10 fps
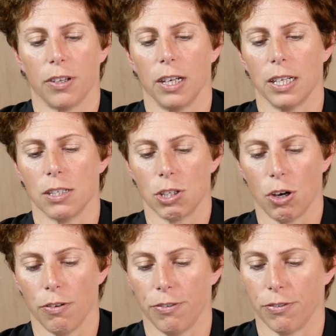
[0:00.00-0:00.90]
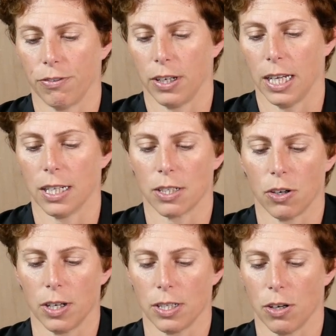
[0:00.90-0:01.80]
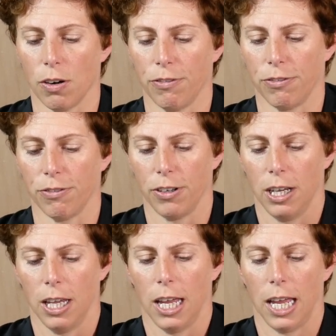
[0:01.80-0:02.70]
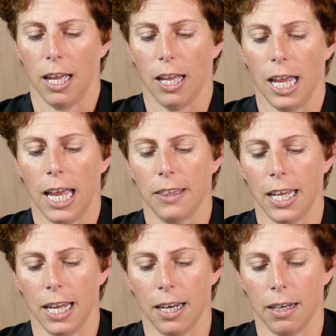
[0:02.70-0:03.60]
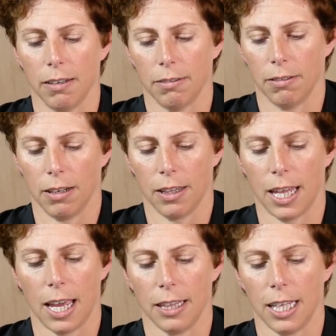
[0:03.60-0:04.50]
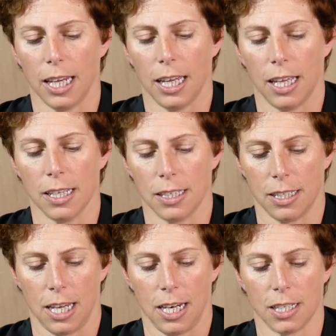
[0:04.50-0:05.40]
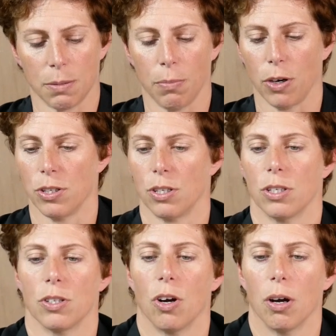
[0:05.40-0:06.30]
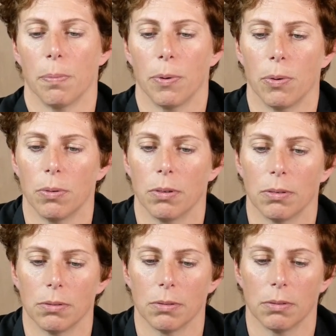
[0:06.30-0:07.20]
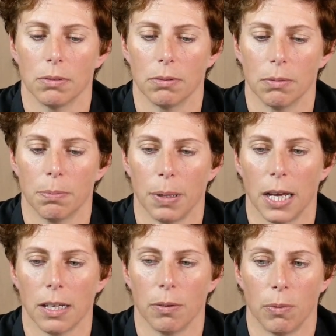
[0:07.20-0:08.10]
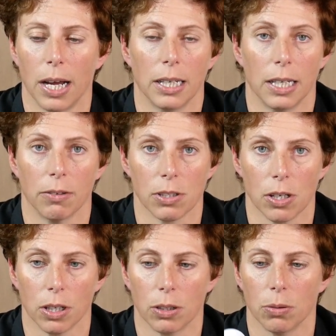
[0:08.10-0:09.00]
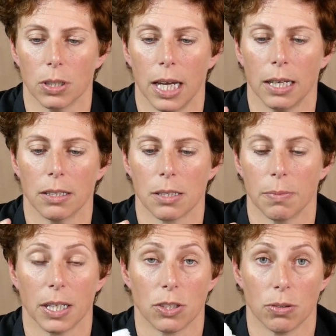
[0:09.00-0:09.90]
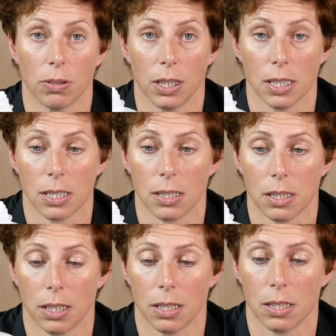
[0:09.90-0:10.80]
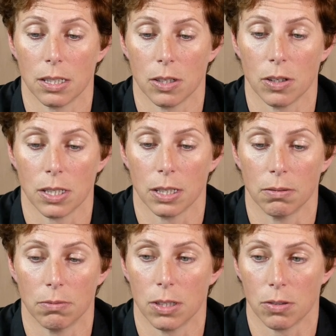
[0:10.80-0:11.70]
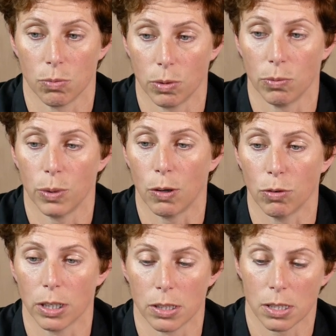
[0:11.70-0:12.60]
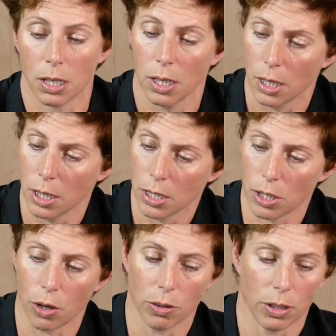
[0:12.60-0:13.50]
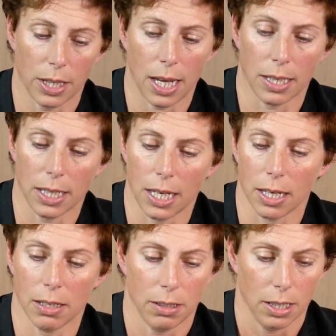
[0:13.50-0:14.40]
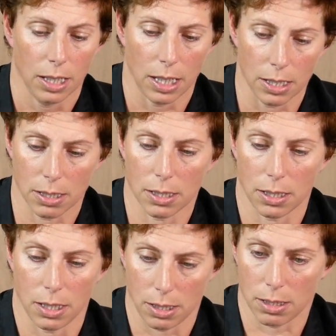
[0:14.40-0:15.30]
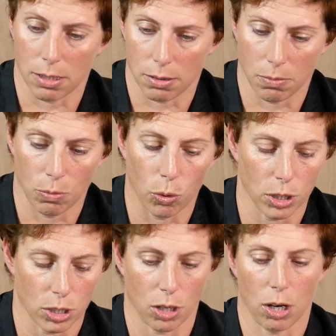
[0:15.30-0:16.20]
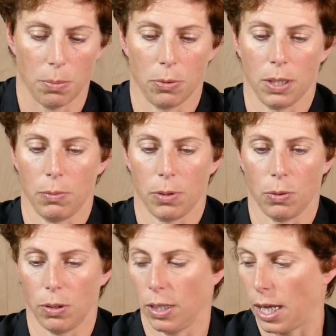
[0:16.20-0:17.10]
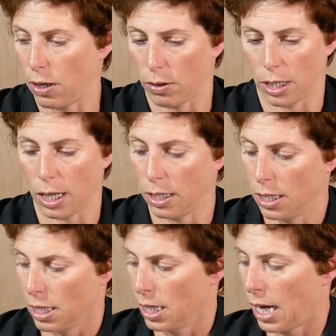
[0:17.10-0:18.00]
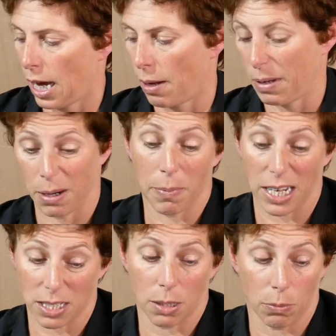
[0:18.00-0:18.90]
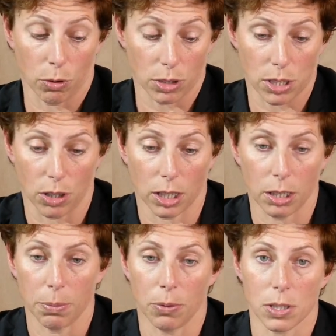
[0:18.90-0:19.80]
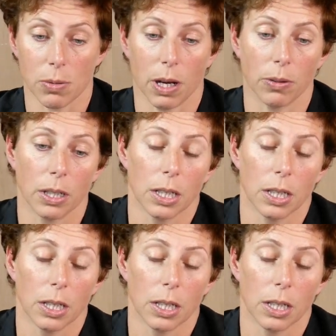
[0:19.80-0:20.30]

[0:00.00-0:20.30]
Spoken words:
the lid's off, the neckties off, and then that there is in its most desirable way to get recycled, and just make sure that it's nice and just well rinsed. So that there is more desirable than with all of that on there, and it makes it more recyclable as well.